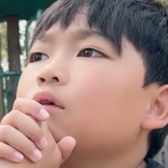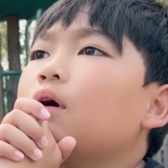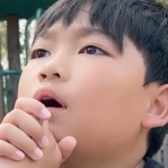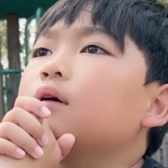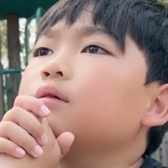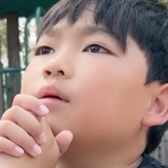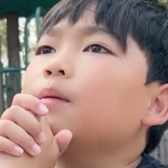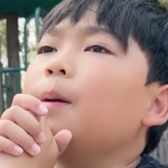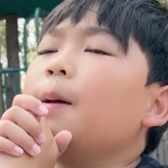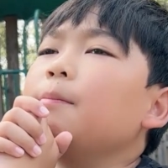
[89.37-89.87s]
I
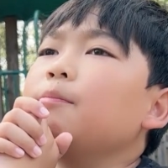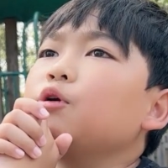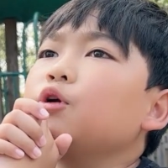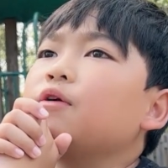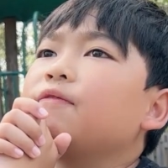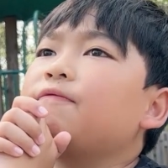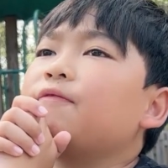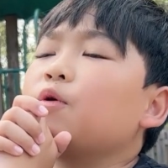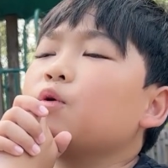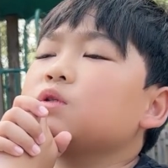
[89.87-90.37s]
remember the
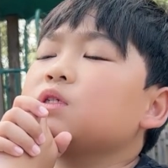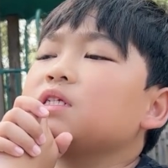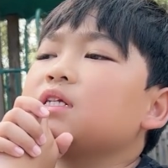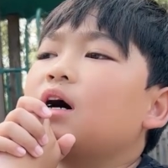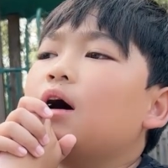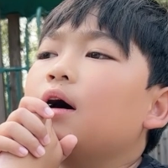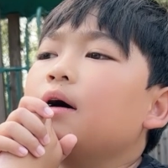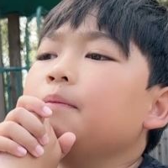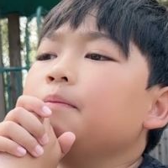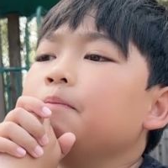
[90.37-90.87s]
first
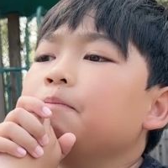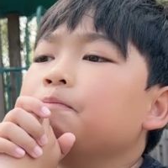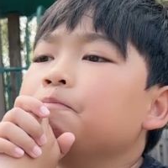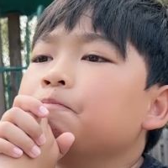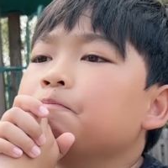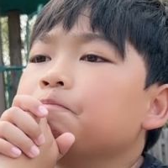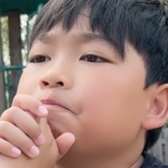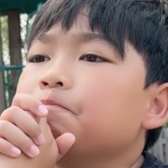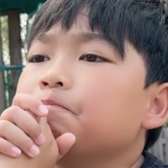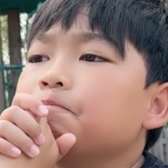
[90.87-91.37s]
time
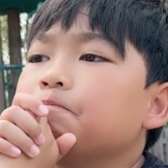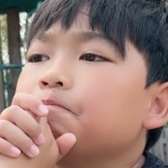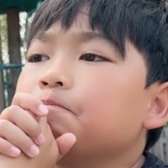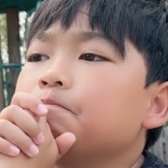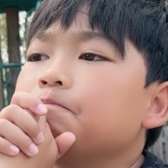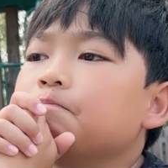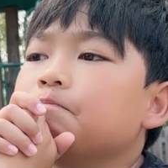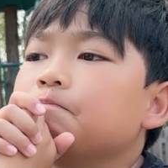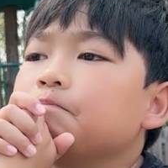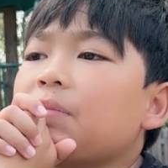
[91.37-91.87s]

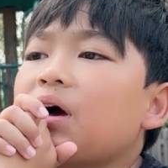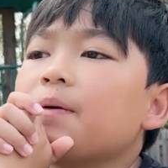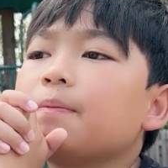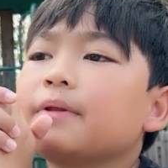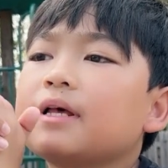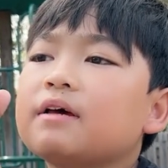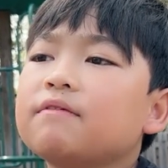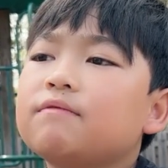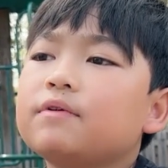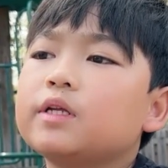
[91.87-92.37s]
I
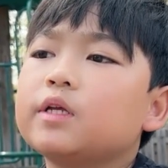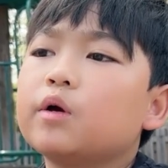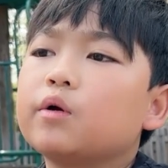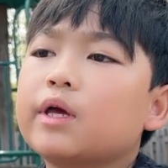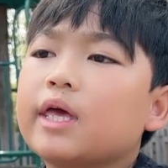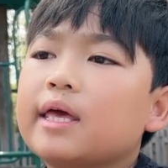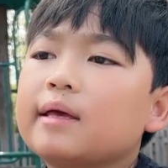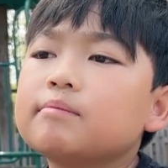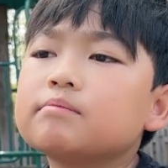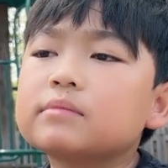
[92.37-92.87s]
played video
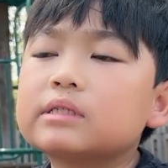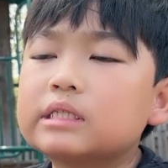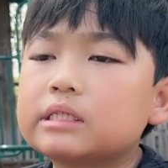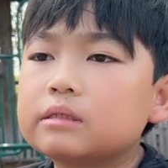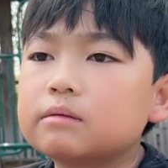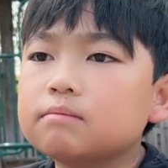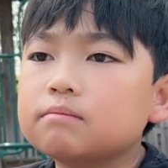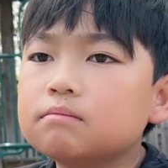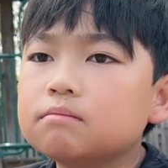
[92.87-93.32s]
games.